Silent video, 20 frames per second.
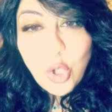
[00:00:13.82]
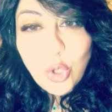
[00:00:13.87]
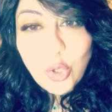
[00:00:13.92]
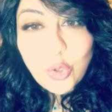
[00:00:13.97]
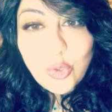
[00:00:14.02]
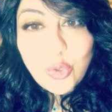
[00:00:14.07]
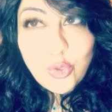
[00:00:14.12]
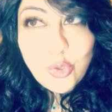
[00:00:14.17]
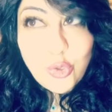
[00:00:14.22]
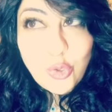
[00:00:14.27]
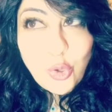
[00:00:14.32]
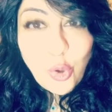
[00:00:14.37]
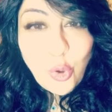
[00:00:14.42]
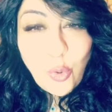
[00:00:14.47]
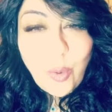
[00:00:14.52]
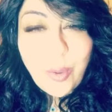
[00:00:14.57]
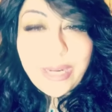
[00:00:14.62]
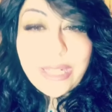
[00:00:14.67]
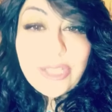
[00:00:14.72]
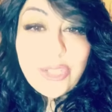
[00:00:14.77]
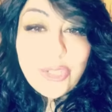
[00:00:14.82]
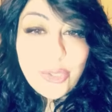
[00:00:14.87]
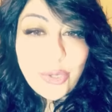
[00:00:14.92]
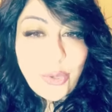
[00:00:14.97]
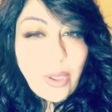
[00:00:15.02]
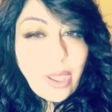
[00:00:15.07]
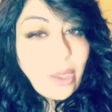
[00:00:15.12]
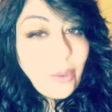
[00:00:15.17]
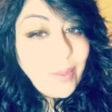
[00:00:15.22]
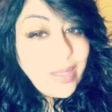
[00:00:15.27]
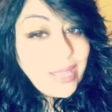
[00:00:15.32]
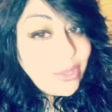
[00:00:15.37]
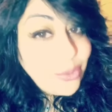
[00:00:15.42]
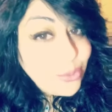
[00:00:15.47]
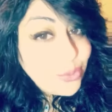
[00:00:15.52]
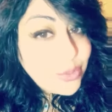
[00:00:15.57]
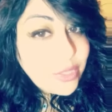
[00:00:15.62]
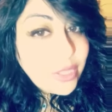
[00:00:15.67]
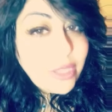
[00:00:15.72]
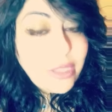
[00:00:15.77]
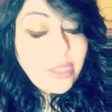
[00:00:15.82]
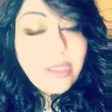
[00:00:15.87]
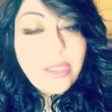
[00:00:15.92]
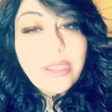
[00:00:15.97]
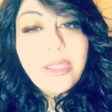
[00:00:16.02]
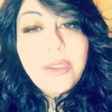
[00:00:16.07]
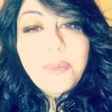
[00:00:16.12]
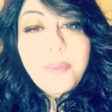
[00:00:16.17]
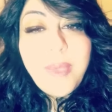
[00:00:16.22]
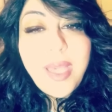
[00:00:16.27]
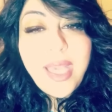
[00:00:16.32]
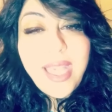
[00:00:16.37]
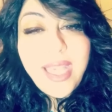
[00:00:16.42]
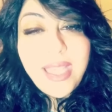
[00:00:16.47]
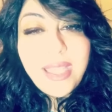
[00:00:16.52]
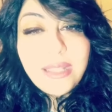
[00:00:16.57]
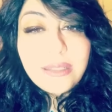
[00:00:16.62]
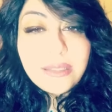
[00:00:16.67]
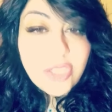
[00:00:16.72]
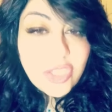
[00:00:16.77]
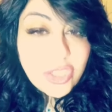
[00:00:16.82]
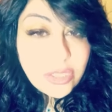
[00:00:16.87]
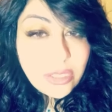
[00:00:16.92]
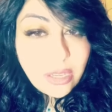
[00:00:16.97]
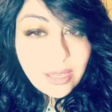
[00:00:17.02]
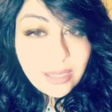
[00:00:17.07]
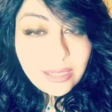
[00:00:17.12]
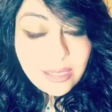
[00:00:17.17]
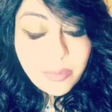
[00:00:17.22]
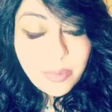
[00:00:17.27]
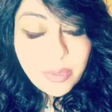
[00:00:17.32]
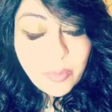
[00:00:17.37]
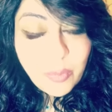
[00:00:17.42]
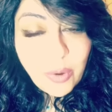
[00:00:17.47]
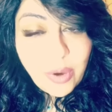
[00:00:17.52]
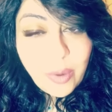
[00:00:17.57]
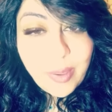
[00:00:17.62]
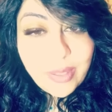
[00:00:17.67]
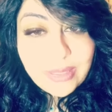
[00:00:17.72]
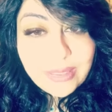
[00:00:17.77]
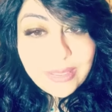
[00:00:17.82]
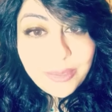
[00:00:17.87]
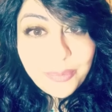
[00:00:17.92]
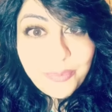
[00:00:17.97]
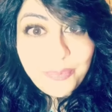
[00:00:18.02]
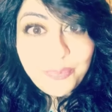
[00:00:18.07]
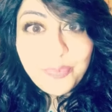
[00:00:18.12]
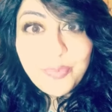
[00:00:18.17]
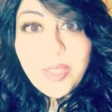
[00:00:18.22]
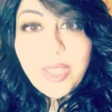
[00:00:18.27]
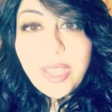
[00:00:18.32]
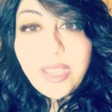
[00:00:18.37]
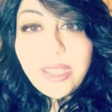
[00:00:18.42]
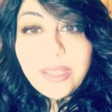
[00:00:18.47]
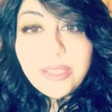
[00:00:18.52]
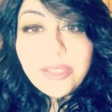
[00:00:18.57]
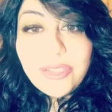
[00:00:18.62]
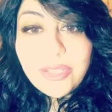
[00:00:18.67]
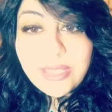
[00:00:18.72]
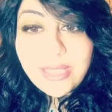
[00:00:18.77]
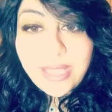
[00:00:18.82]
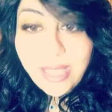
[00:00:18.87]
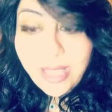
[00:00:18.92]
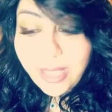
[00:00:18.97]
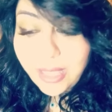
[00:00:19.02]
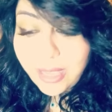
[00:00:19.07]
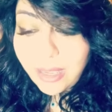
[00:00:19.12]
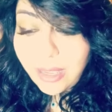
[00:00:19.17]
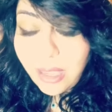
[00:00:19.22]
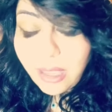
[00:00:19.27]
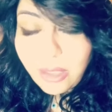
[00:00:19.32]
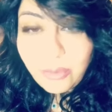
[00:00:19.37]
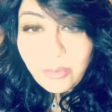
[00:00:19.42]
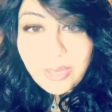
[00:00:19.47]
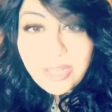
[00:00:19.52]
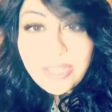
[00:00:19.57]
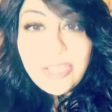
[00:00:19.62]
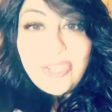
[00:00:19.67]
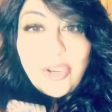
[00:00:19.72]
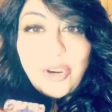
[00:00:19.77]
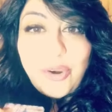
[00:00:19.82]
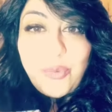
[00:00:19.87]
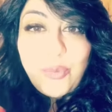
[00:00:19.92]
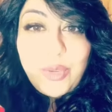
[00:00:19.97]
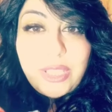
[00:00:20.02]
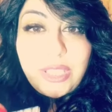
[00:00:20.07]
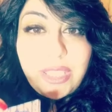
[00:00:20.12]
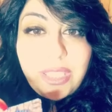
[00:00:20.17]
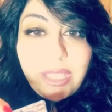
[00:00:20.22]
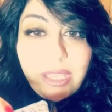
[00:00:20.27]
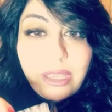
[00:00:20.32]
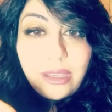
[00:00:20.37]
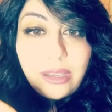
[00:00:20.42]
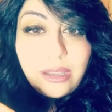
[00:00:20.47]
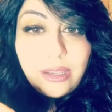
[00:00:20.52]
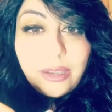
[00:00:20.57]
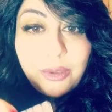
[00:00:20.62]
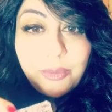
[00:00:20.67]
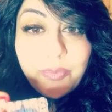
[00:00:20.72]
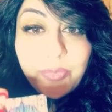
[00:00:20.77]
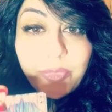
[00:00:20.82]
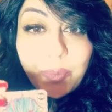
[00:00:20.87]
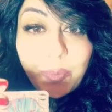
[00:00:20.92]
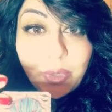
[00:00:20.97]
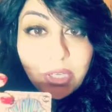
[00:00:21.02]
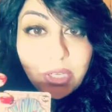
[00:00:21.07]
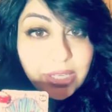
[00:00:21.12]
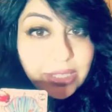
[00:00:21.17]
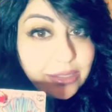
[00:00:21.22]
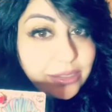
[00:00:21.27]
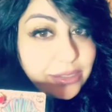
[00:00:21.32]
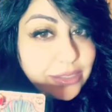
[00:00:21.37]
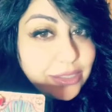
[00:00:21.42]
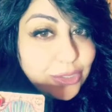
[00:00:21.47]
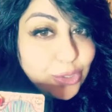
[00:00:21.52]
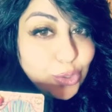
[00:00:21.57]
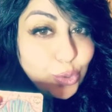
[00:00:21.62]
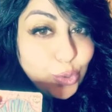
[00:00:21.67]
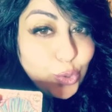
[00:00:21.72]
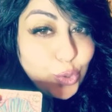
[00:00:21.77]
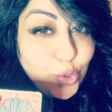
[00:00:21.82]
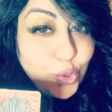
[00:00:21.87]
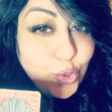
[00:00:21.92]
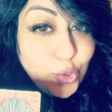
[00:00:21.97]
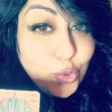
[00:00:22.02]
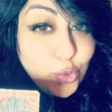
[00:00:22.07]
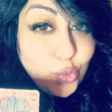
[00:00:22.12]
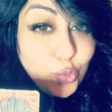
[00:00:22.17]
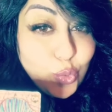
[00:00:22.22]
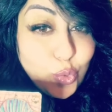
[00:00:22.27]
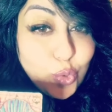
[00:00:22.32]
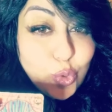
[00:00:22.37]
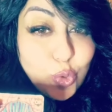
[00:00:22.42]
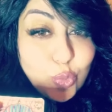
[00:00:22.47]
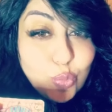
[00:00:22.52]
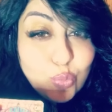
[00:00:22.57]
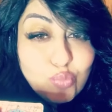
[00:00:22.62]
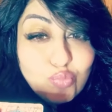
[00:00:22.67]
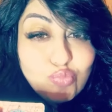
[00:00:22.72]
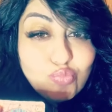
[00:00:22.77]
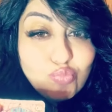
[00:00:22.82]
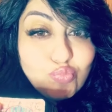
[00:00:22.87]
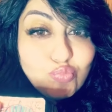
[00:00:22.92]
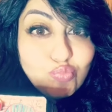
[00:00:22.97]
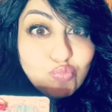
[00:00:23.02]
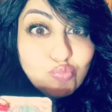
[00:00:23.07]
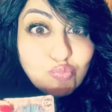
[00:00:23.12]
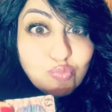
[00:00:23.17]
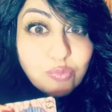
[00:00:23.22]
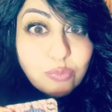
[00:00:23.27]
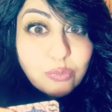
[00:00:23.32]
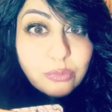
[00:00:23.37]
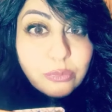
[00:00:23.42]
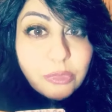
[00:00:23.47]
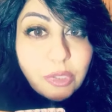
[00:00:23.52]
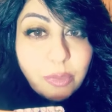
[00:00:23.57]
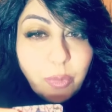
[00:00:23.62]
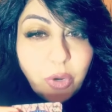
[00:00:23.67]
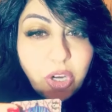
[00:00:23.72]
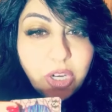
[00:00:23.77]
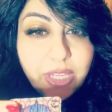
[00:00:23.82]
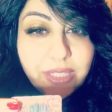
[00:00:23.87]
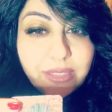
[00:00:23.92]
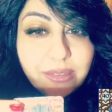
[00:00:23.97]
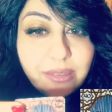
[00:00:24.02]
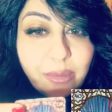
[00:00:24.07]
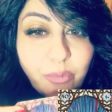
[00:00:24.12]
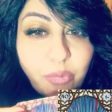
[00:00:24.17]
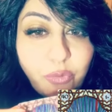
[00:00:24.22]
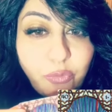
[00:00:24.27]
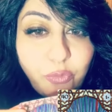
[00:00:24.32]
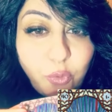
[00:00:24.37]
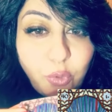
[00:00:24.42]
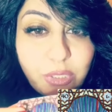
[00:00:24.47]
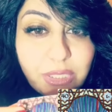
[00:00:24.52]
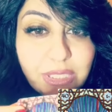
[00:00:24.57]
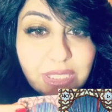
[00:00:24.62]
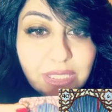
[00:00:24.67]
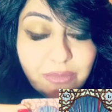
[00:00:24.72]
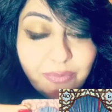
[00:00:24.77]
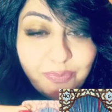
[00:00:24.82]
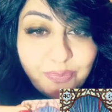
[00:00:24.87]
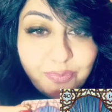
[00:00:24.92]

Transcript: So I wanted to show you how I use them and just talk a little bit more about them. Today I want to start with the market, or the souk, the market, number 40.